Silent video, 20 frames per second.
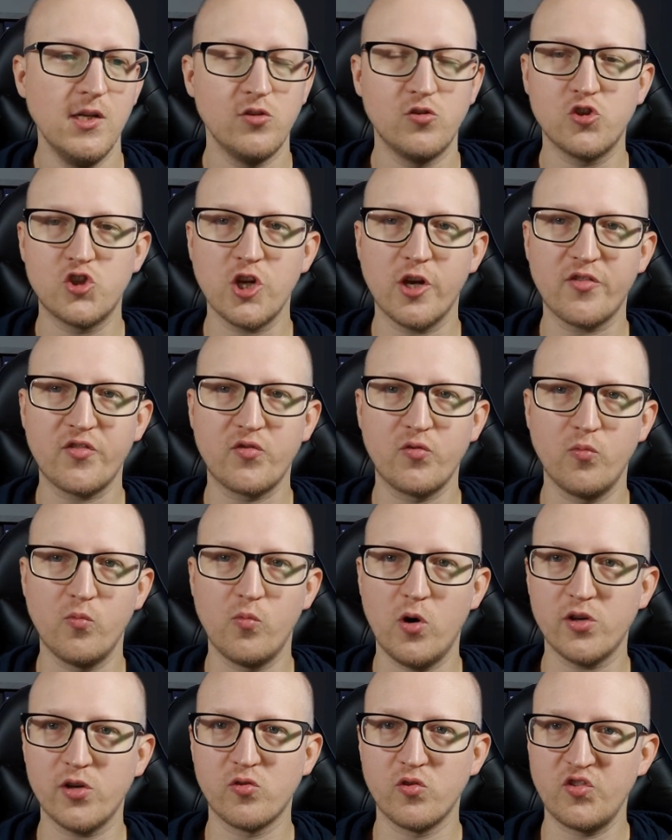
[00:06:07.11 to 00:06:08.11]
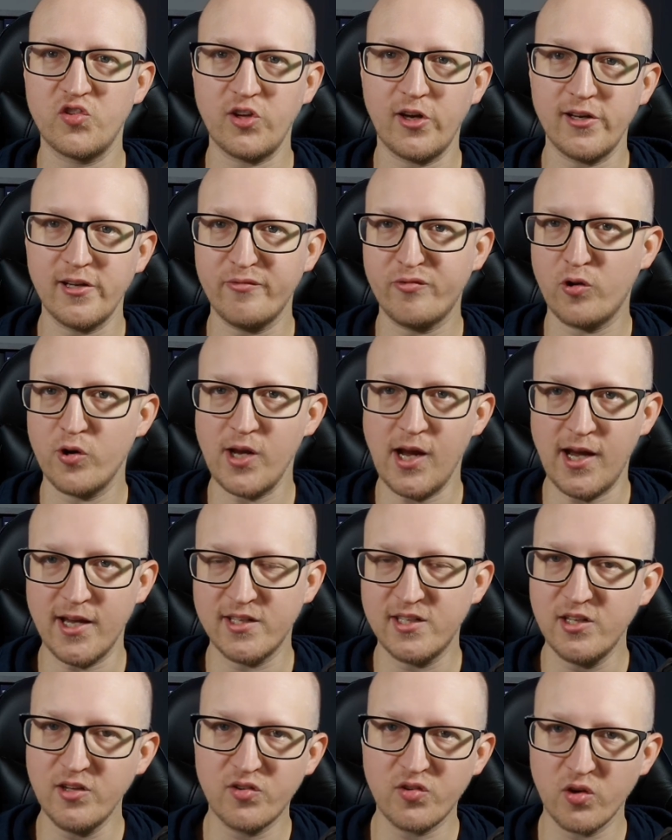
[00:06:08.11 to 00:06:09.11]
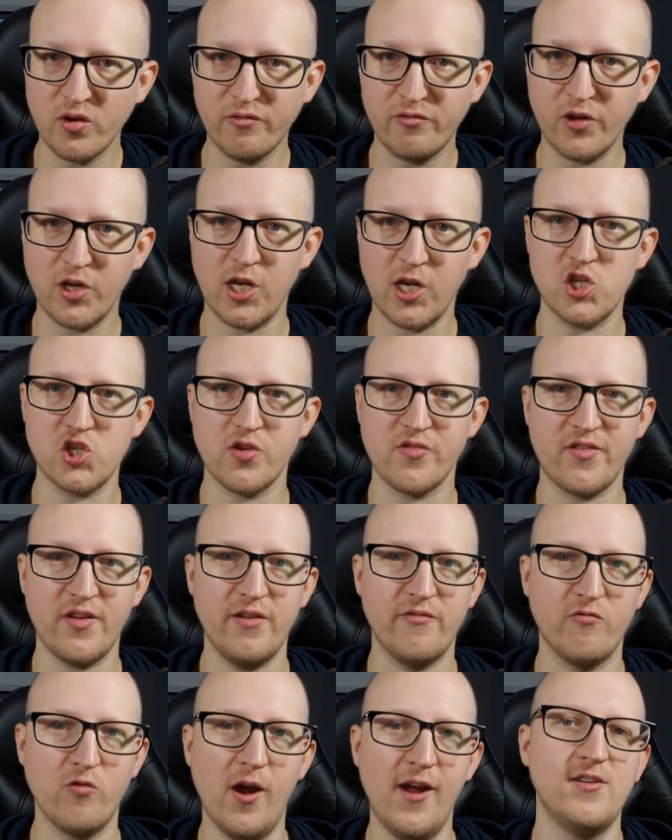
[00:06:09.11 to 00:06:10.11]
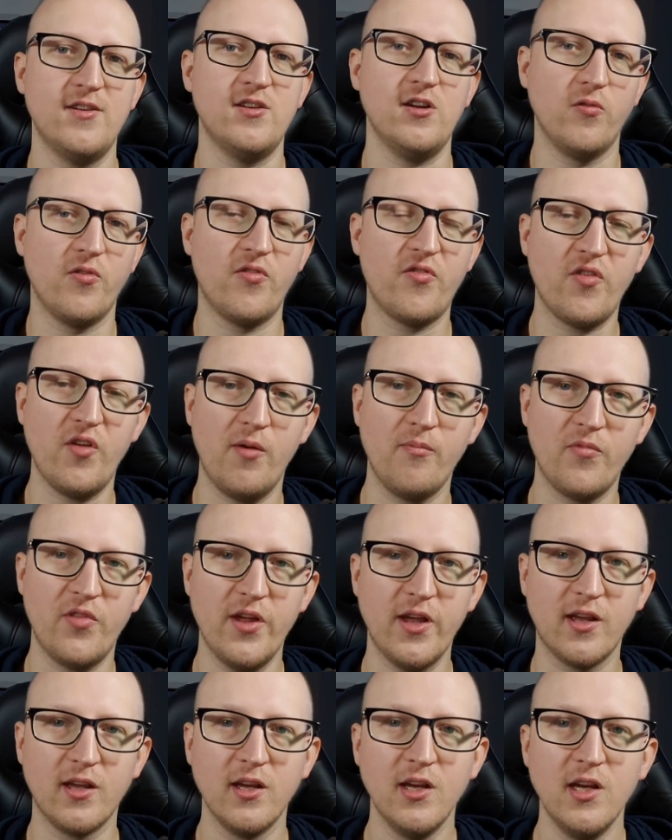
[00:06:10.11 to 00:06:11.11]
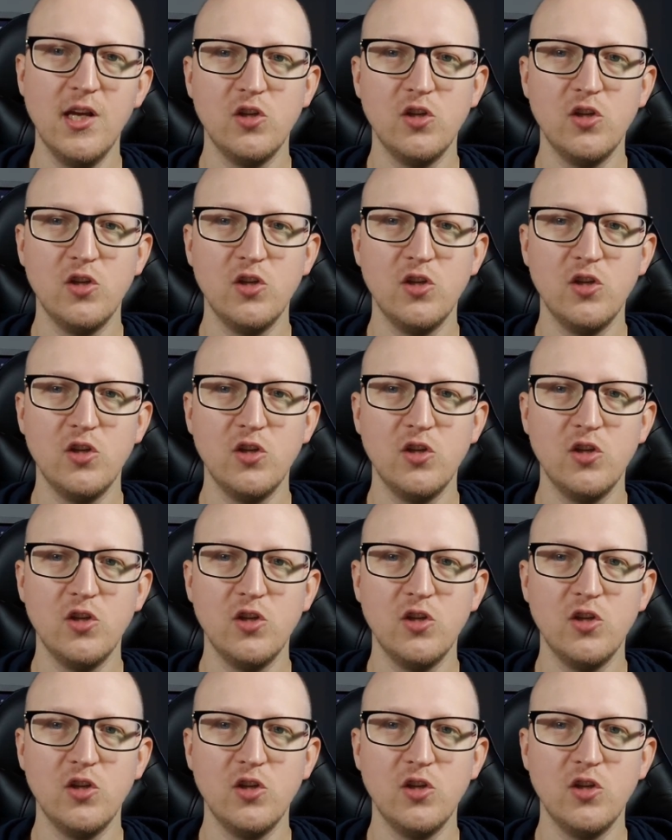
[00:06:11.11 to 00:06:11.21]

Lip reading: you just want to study for your IT certifications and write down something,